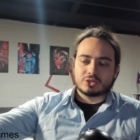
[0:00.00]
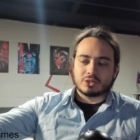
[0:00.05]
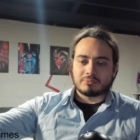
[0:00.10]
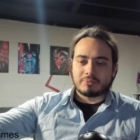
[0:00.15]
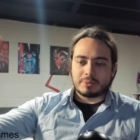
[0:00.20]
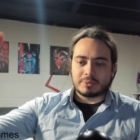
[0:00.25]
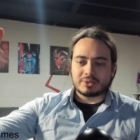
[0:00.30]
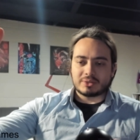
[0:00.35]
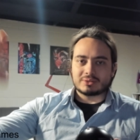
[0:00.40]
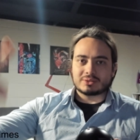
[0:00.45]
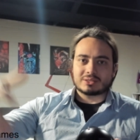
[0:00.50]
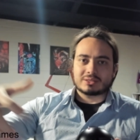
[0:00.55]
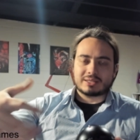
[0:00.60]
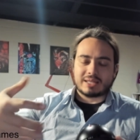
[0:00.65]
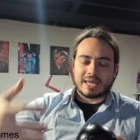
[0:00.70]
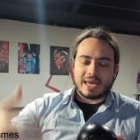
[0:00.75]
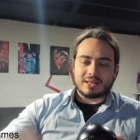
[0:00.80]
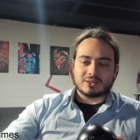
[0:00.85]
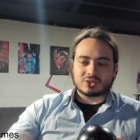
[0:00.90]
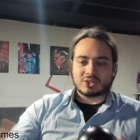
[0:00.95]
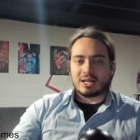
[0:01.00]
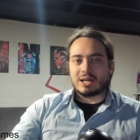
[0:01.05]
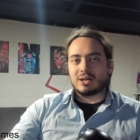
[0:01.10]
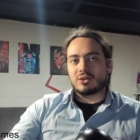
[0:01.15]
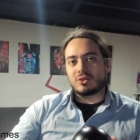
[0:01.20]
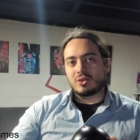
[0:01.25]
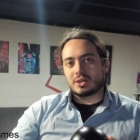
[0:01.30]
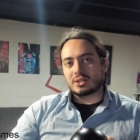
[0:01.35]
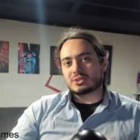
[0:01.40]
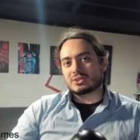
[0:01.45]
Maybe it's Galaxy
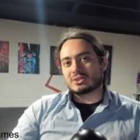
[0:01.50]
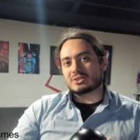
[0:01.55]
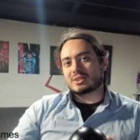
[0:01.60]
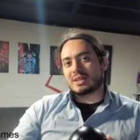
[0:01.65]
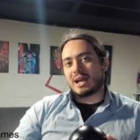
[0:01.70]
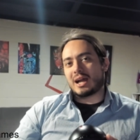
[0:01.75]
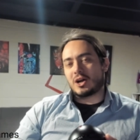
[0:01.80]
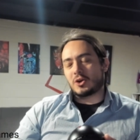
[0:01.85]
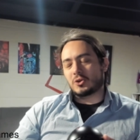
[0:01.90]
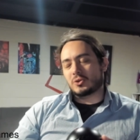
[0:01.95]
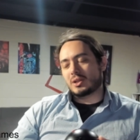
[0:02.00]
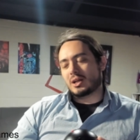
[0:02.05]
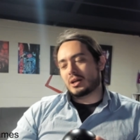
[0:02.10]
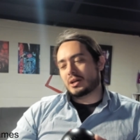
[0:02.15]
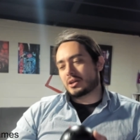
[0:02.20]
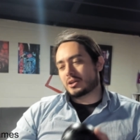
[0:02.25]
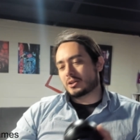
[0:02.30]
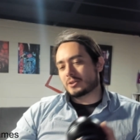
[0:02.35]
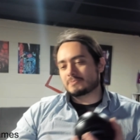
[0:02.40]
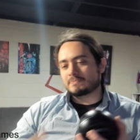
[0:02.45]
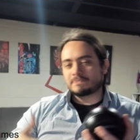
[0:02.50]
Outlaws is the outlier.